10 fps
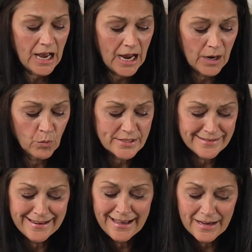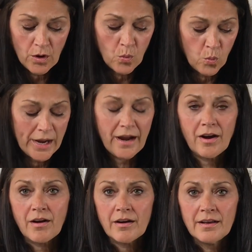I was not
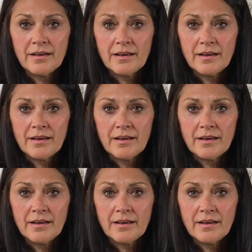aware